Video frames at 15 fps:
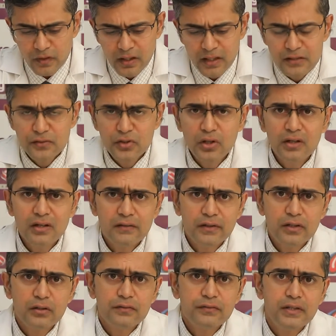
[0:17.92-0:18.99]
As we all are
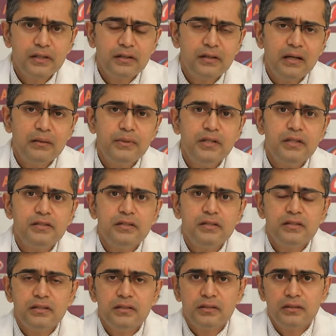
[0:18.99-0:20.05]
aware of that diabetes
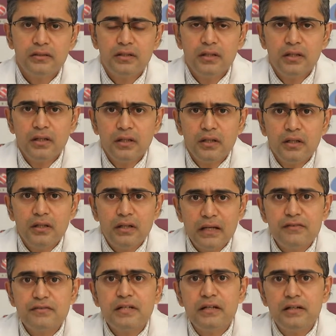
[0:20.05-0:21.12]
is a
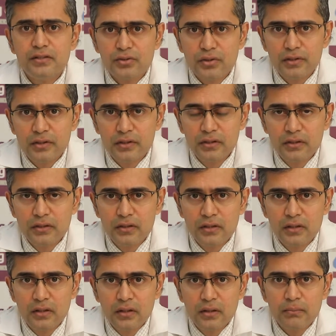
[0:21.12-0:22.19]
lifestyle disorder,
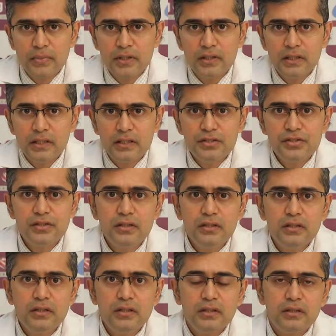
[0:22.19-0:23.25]
but the
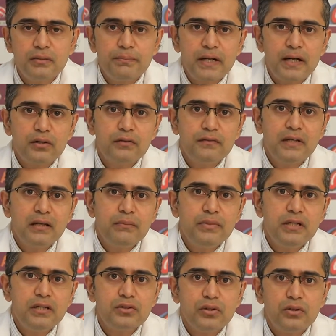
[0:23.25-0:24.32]
initial part of
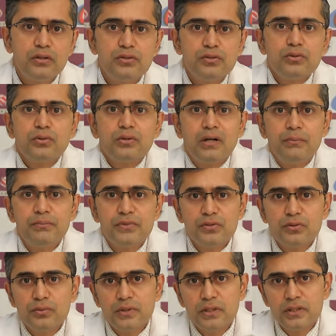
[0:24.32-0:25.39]
diabetes also comes
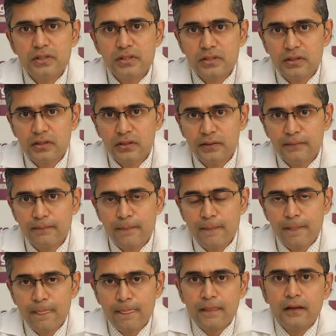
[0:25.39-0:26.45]
towards
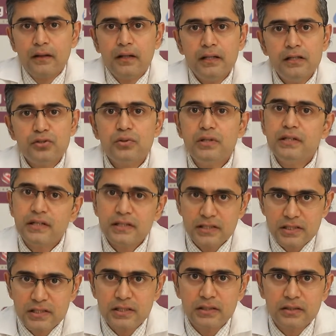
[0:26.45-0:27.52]
insulin
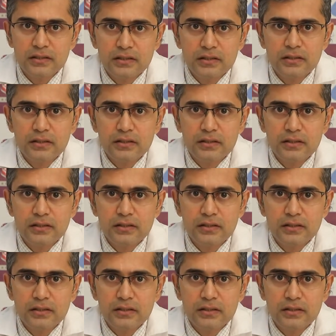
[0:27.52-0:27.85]
resistance.